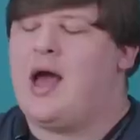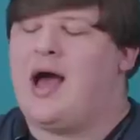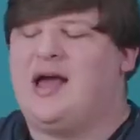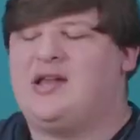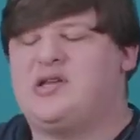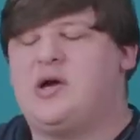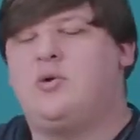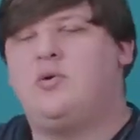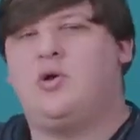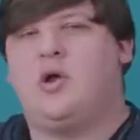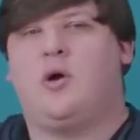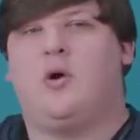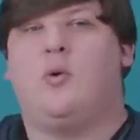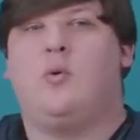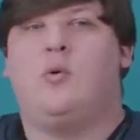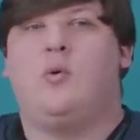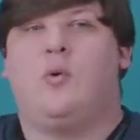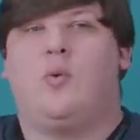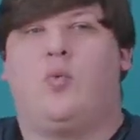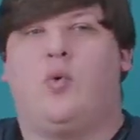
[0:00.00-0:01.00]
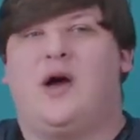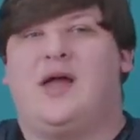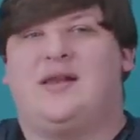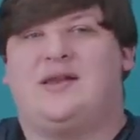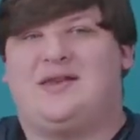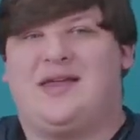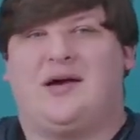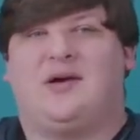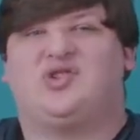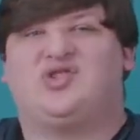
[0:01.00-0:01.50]
I don't know
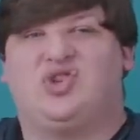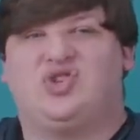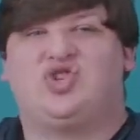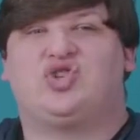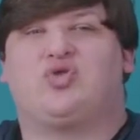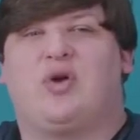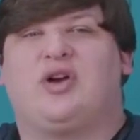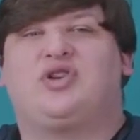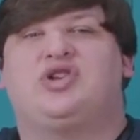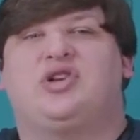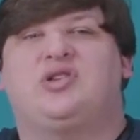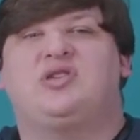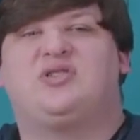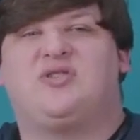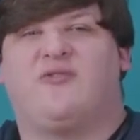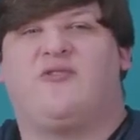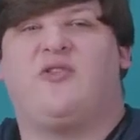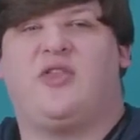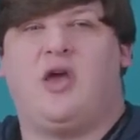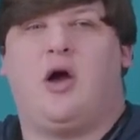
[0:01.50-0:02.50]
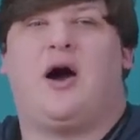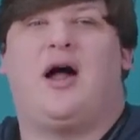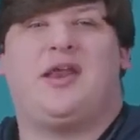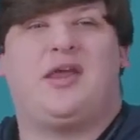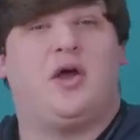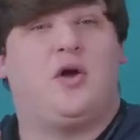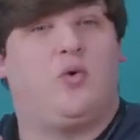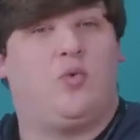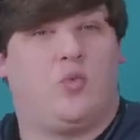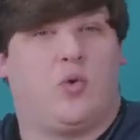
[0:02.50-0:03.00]
what Dell's instructions for the
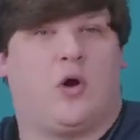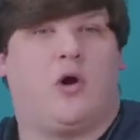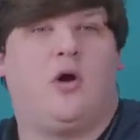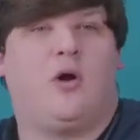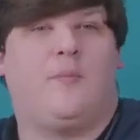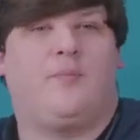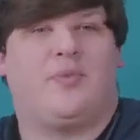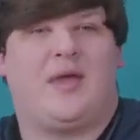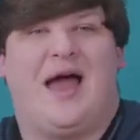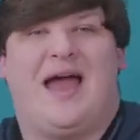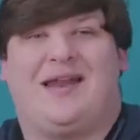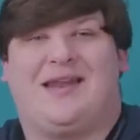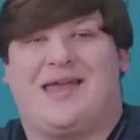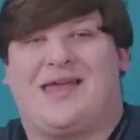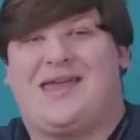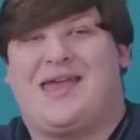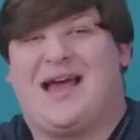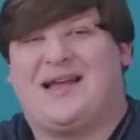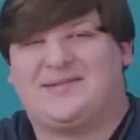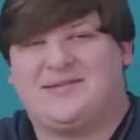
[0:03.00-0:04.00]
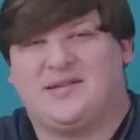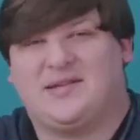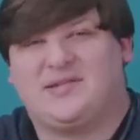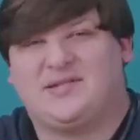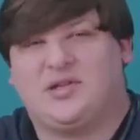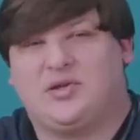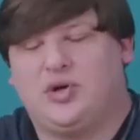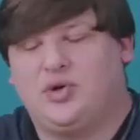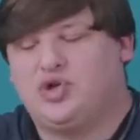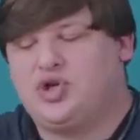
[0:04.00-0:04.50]
audio were. I had to guess at the
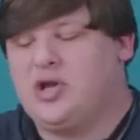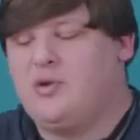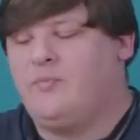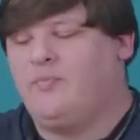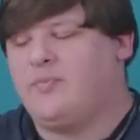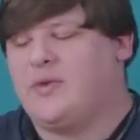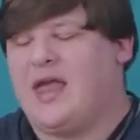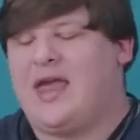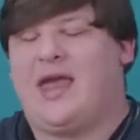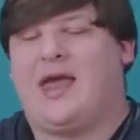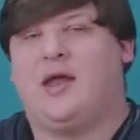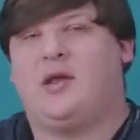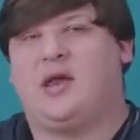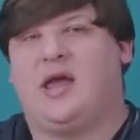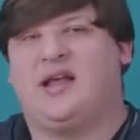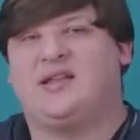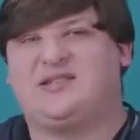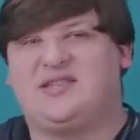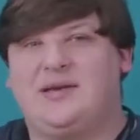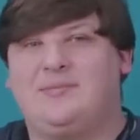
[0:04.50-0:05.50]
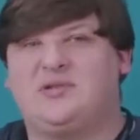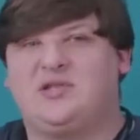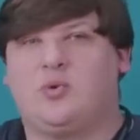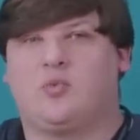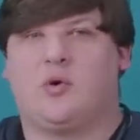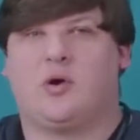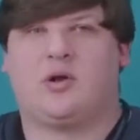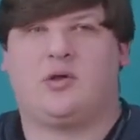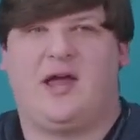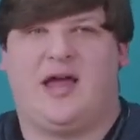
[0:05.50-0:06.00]
solution, and it seems to
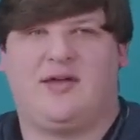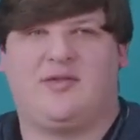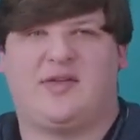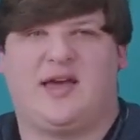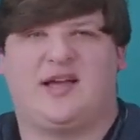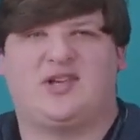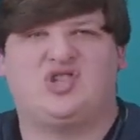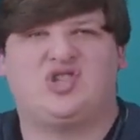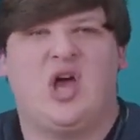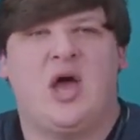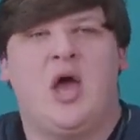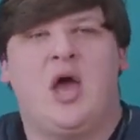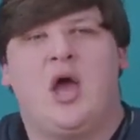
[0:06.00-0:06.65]
work like this.